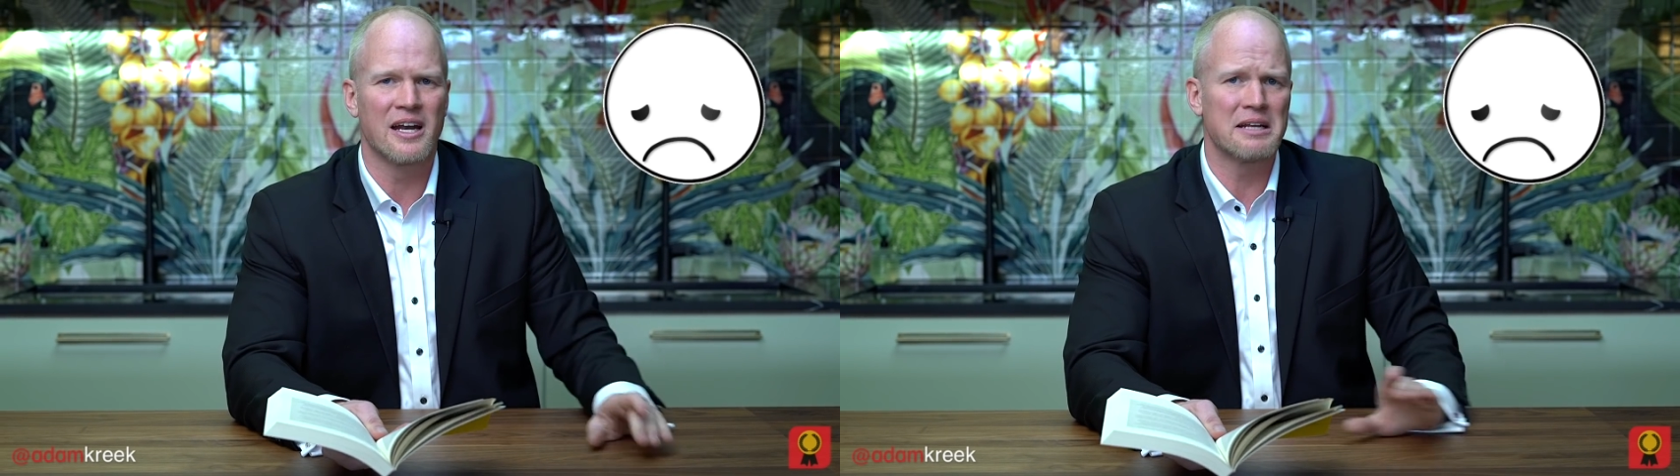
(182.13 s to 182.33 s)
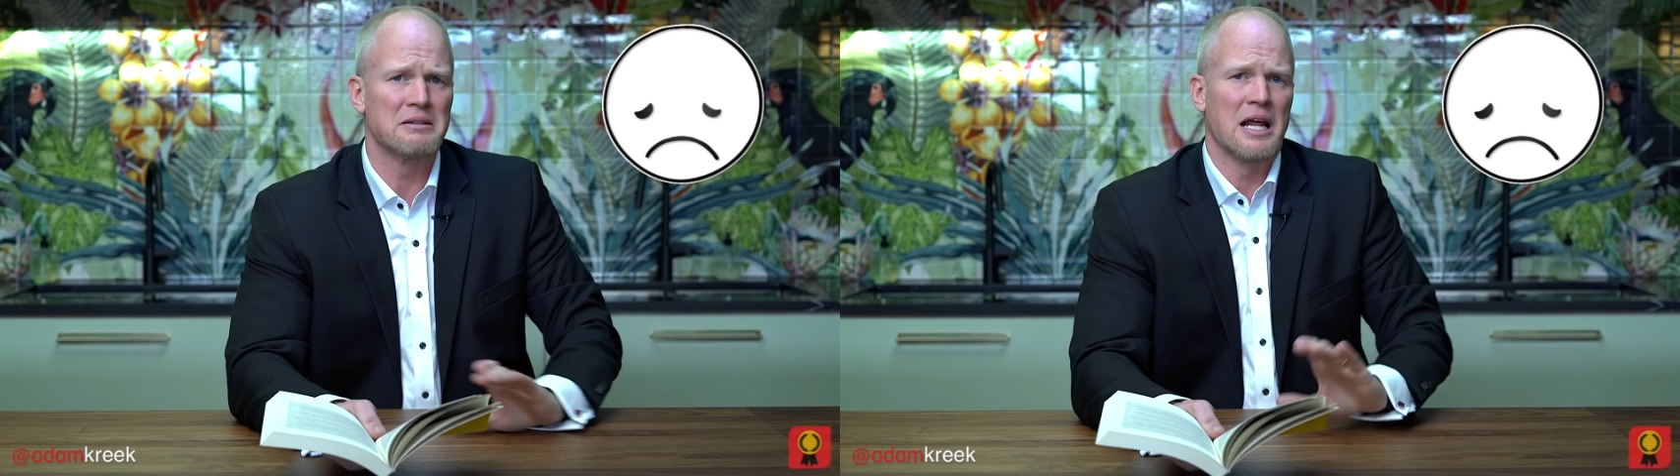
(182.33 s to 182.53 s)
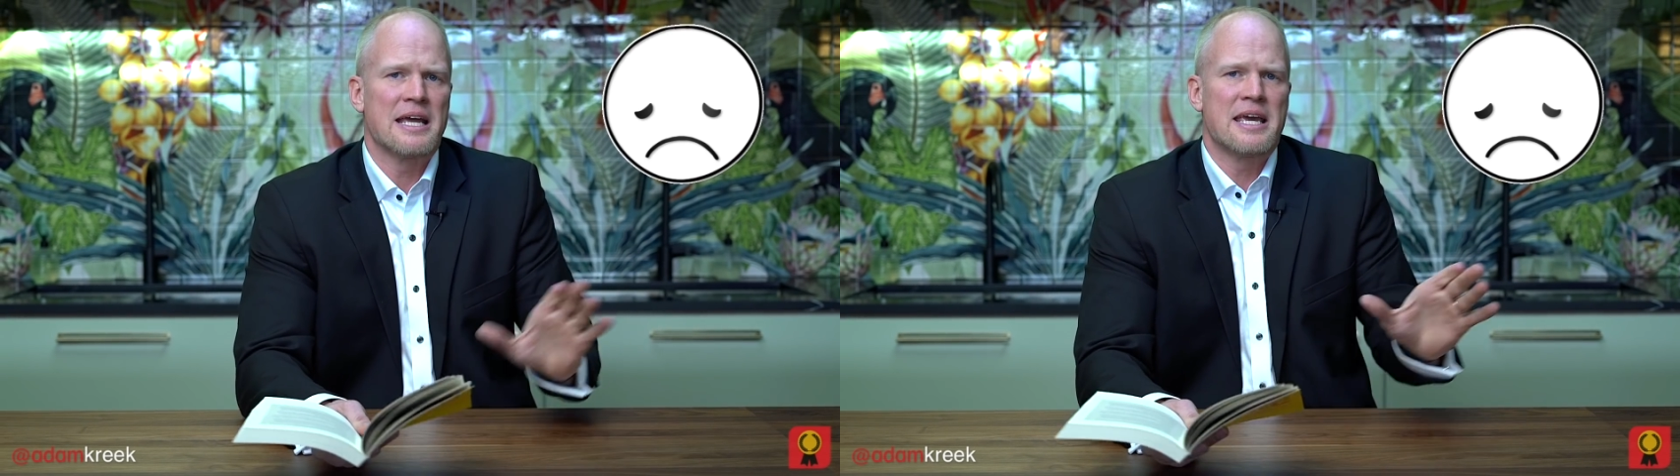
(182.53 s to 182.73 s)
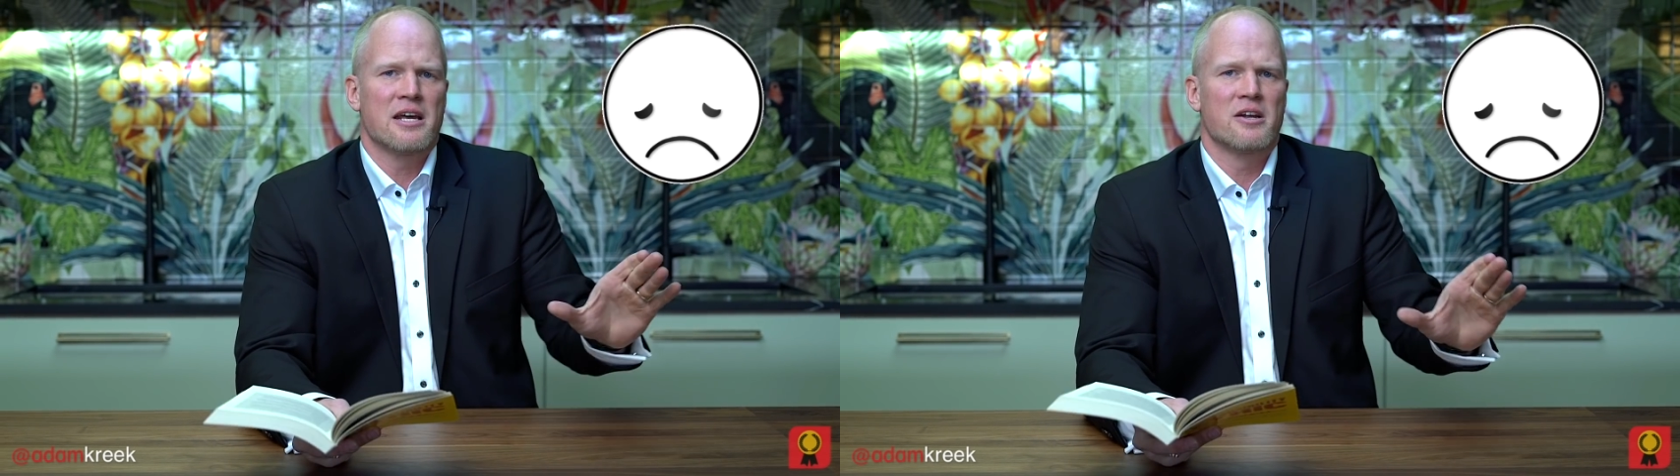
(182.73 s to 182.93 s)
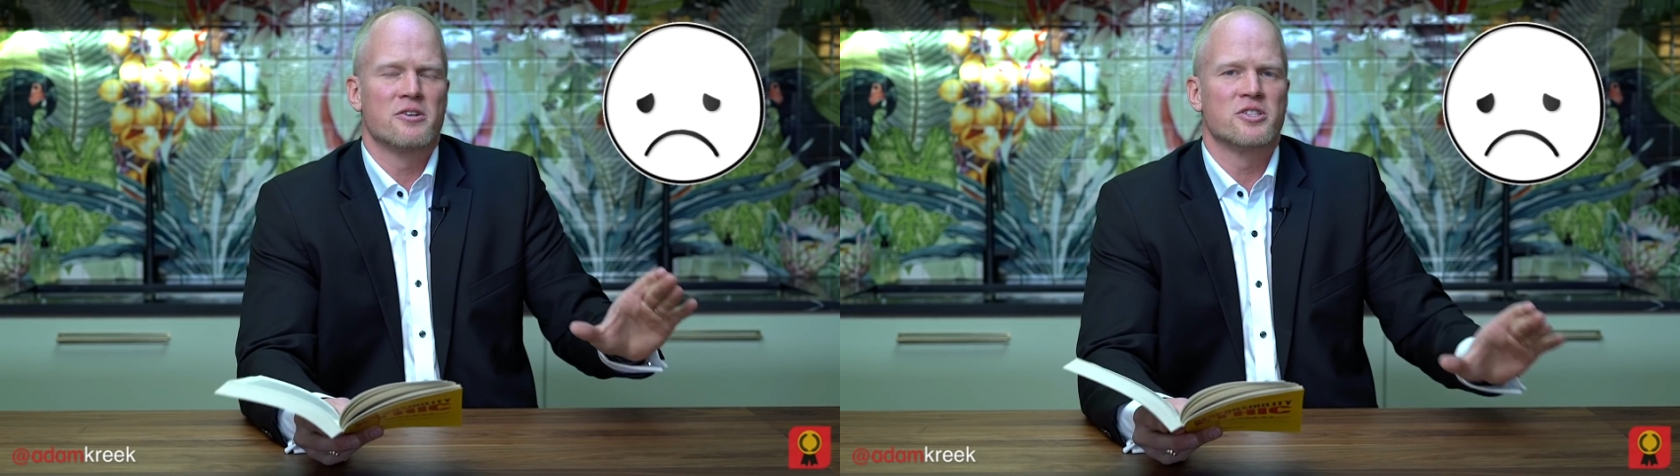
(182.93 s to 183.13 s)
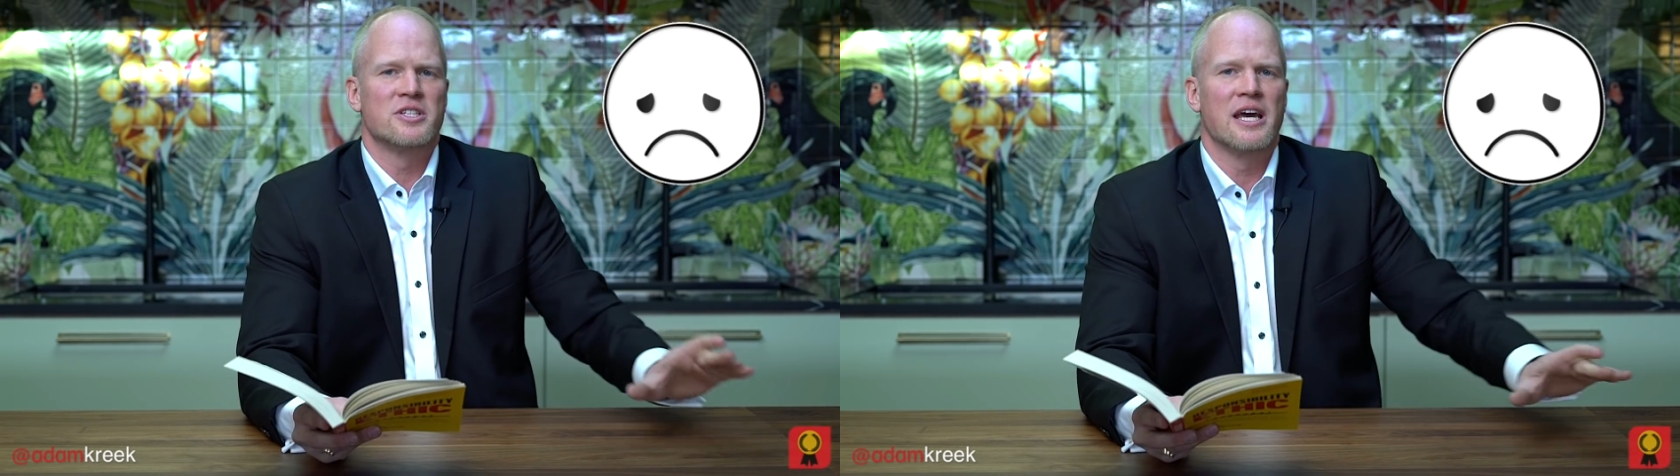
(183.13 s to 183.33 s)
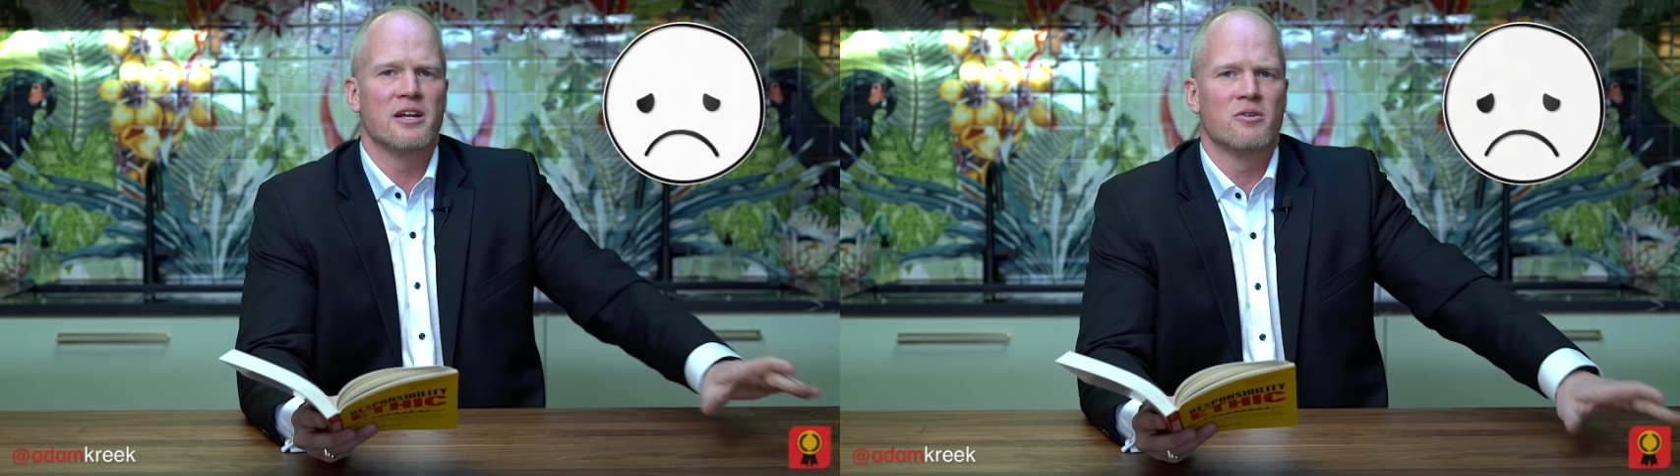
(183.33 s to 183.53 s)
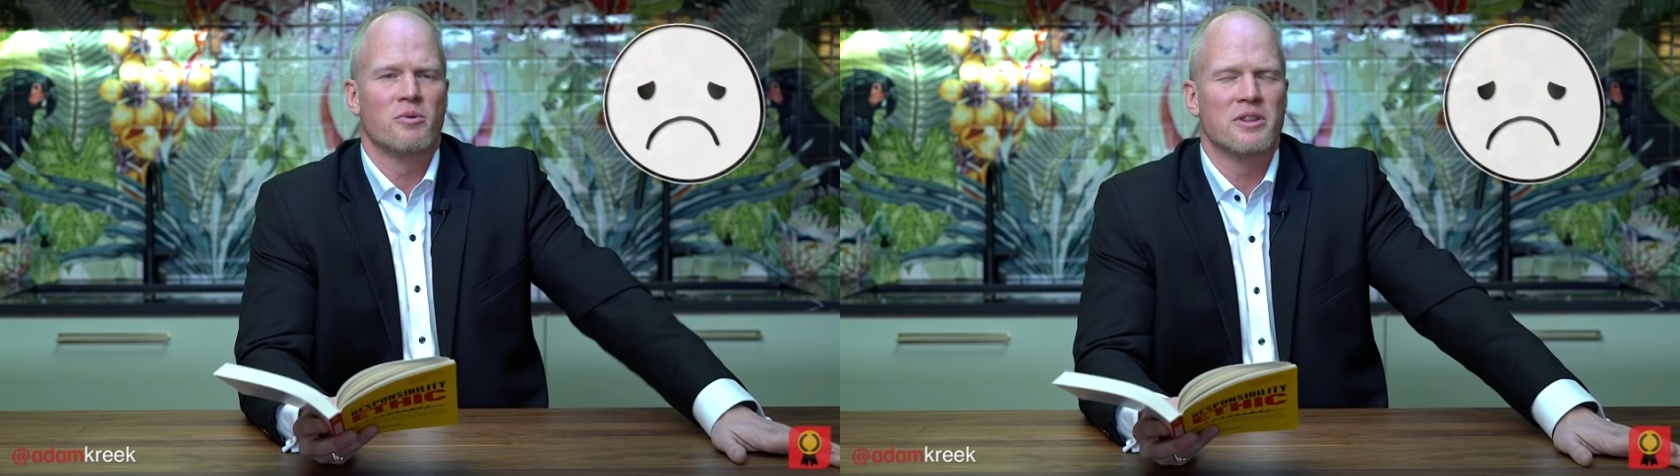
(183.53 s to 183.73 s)
And I can't
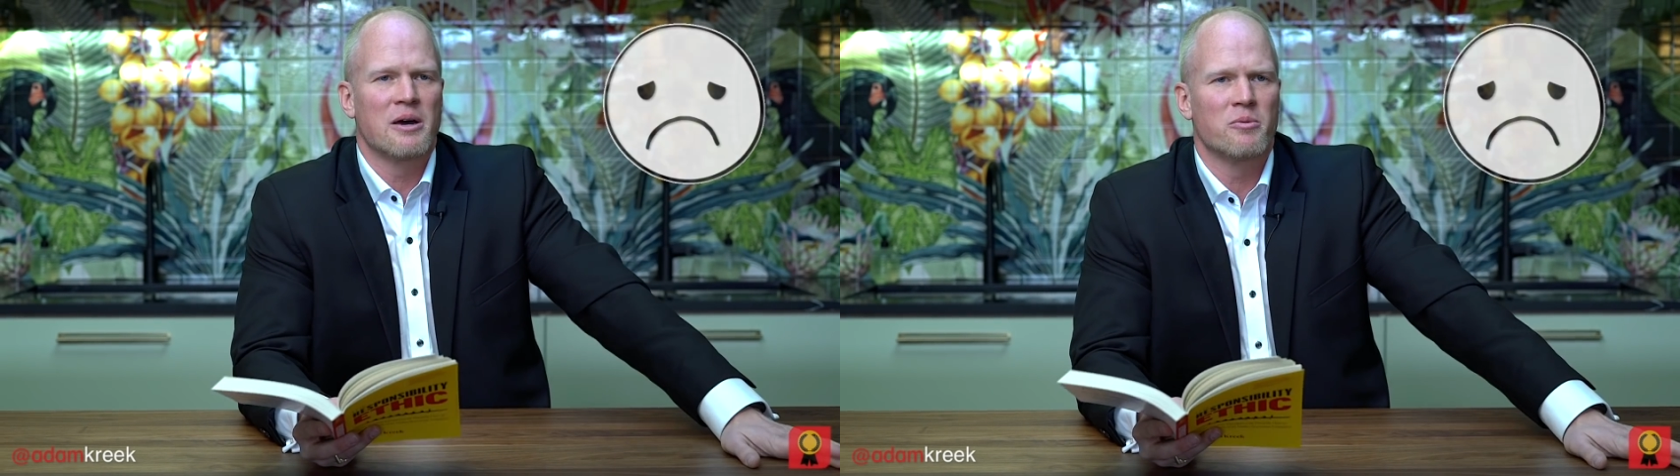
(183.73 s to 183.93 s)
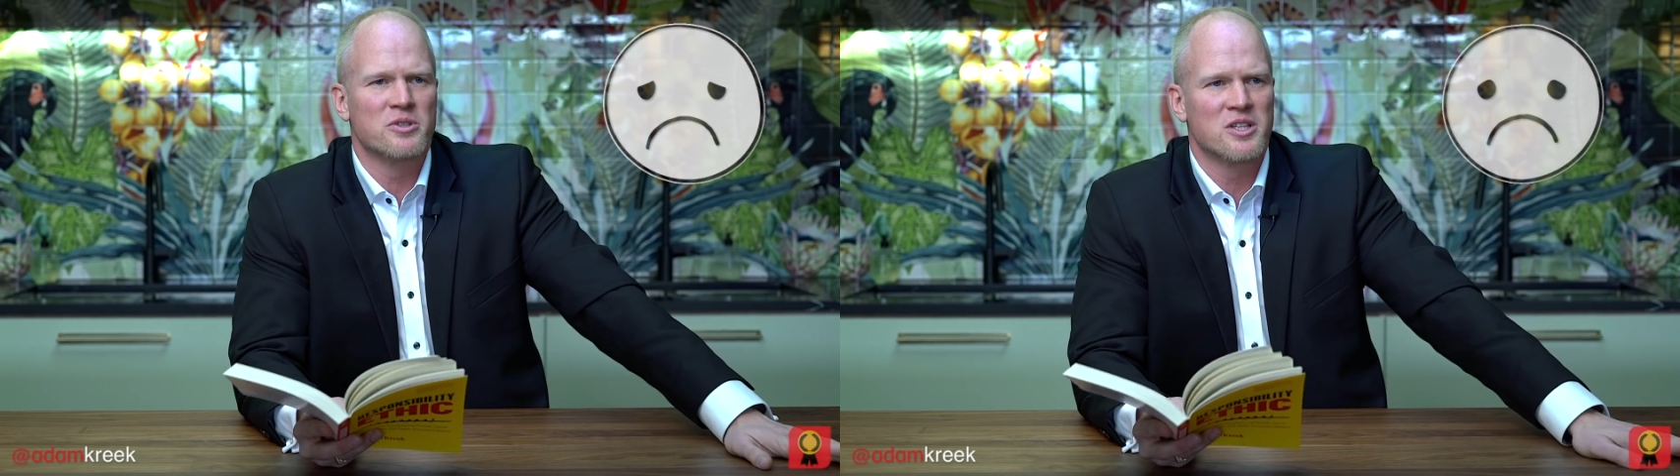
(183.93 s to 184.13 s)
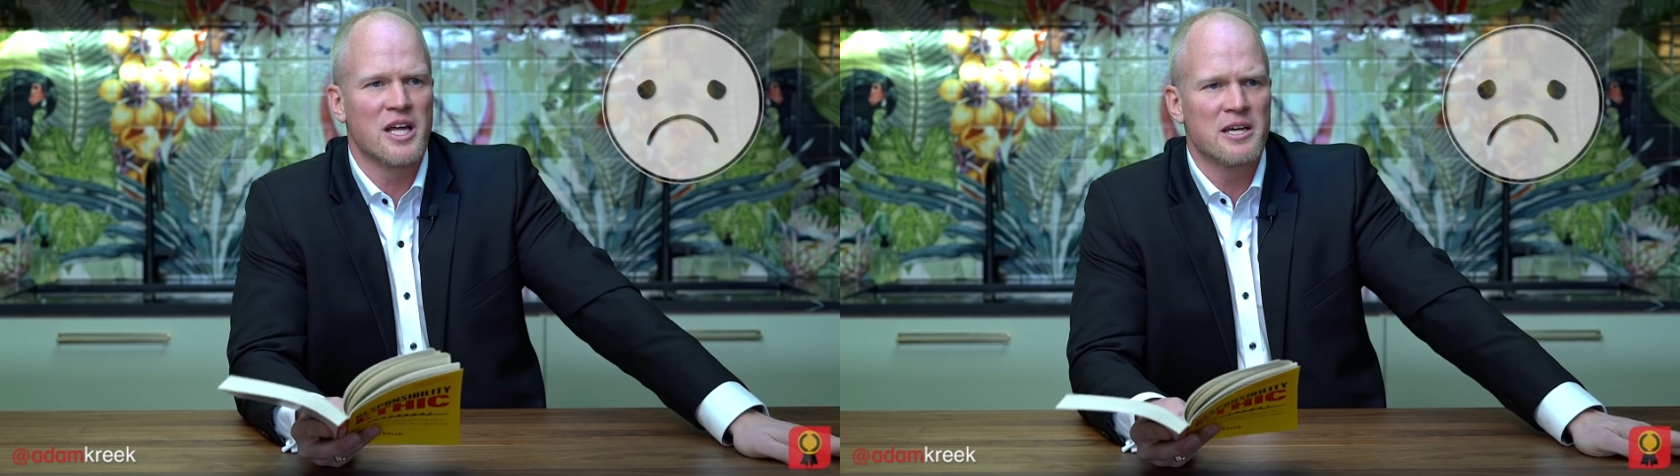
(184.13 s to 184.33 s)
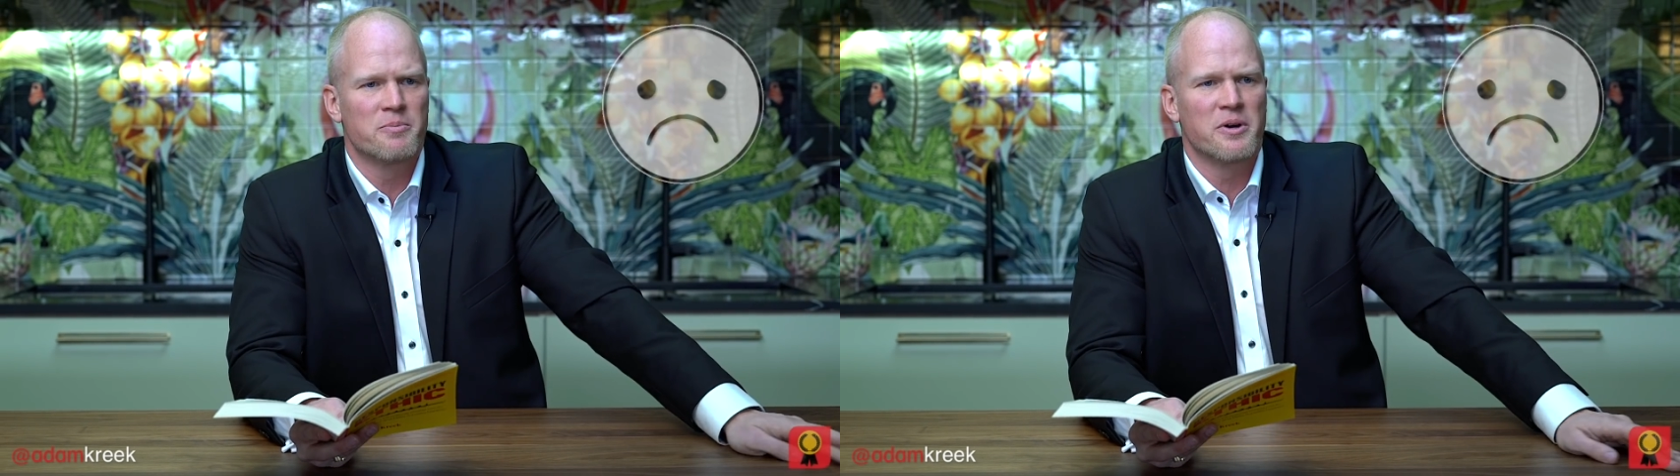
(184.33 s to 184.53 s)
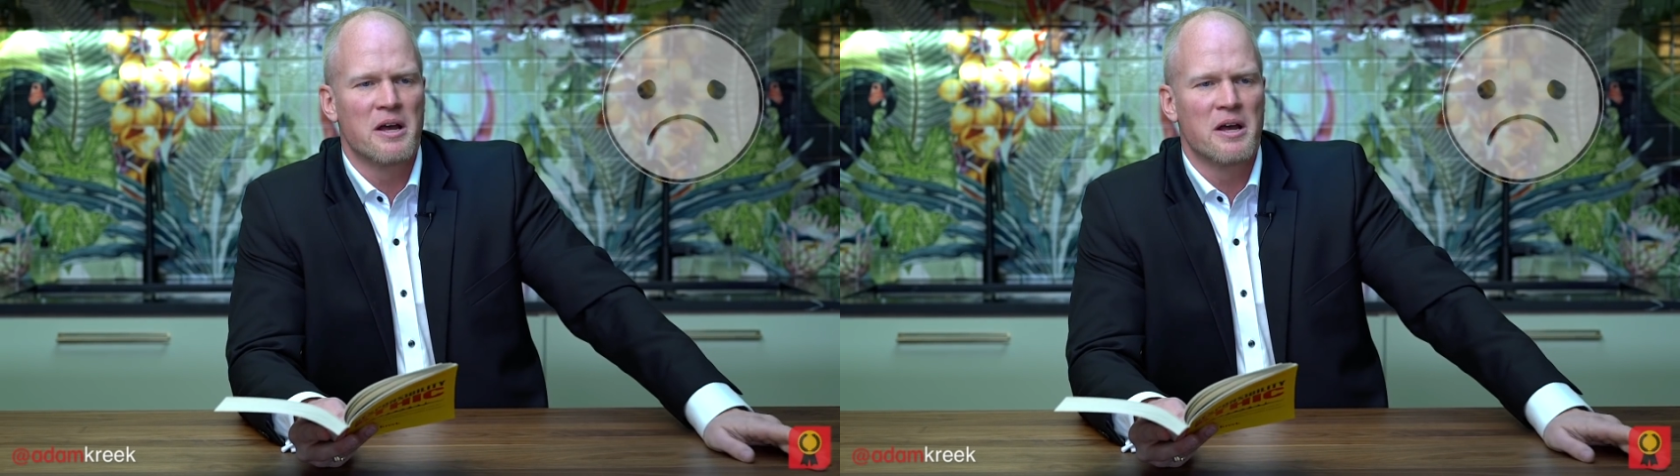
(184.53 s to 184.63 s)
understand what that was like, but